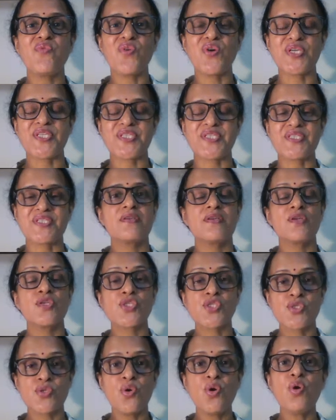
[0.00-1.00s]
water.
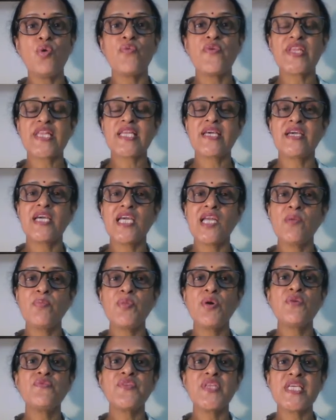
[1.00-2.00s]
So, with the help
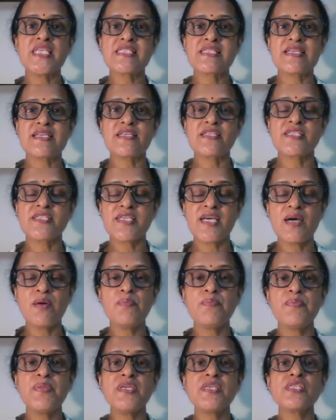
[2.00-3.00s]
of these
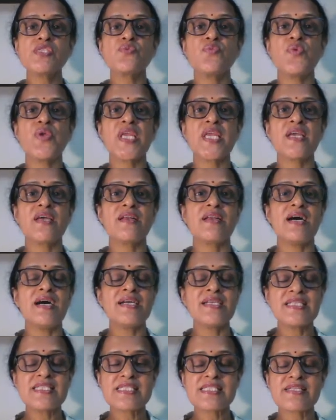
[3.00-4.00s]
examples, we can
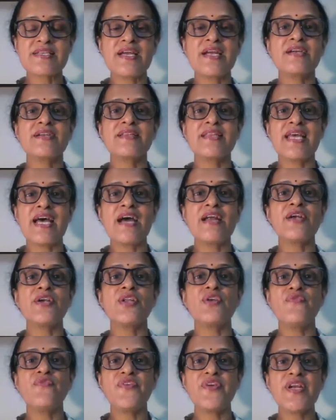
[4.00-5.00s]
understand that
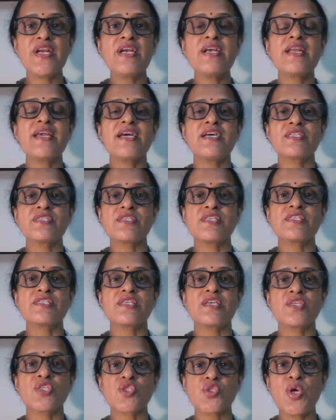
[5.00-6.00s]
different gases
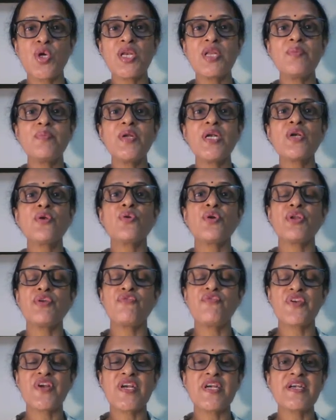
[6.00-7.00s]
are soluble to
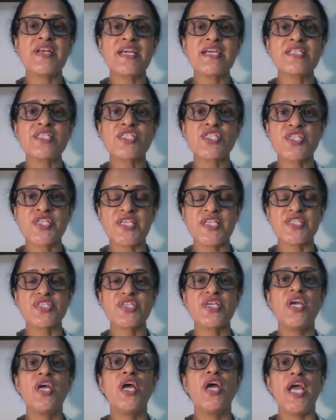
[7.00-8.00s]
different extent
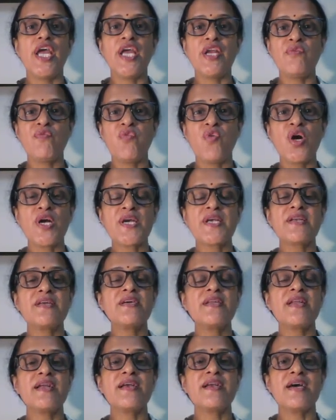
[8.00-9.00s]
in
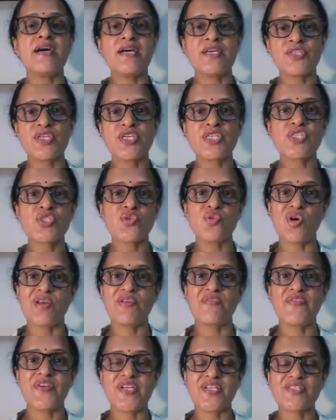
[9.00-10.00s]
water and other
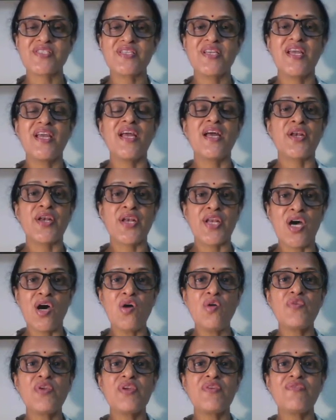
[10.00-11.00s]
solvents.
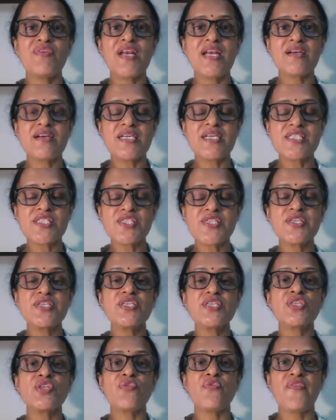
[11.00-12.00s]
Now we will
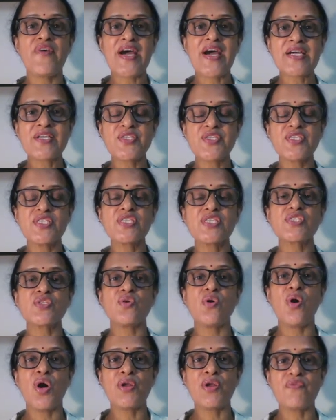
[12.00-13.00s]
consider the factors
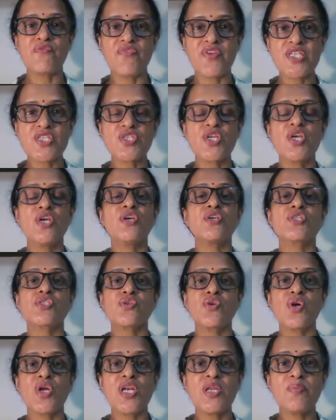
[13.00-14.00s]
on which
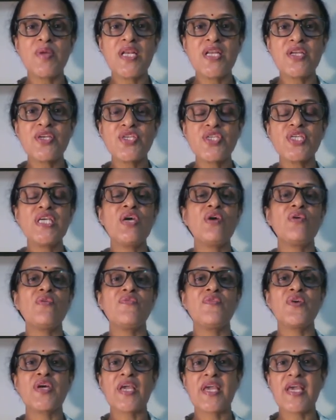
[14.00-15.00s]
solubility
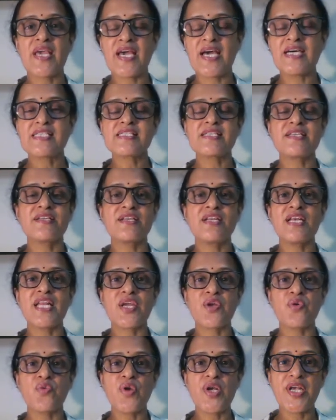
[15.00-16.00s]
of a gas in a
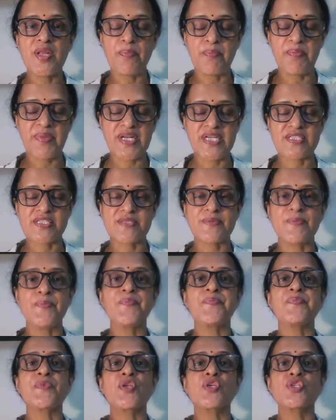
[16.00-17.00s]
liquid depends.
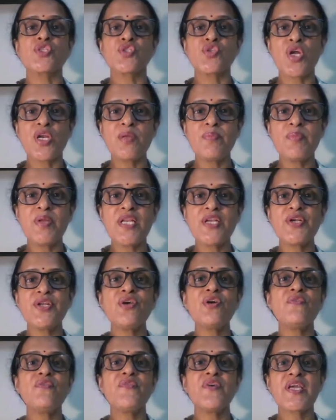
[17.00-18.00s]
Solubility
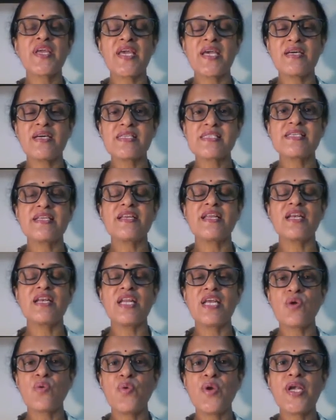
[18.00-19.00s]
of a gas in a
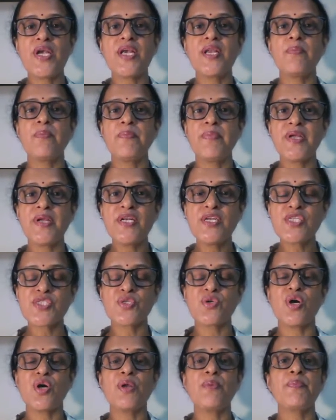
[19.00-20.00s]
liquid depends
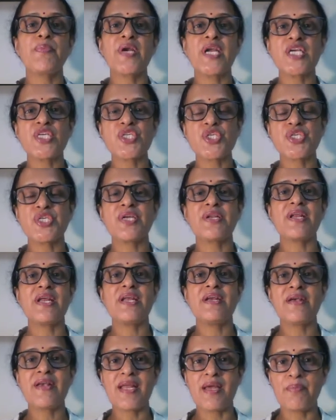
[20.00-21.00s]
on pressure
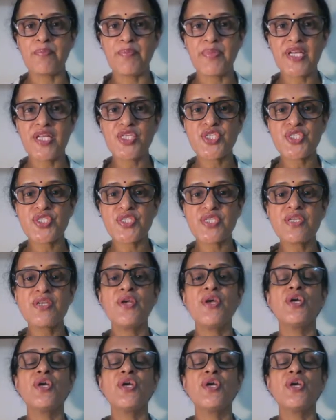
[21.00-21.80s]
and temperature.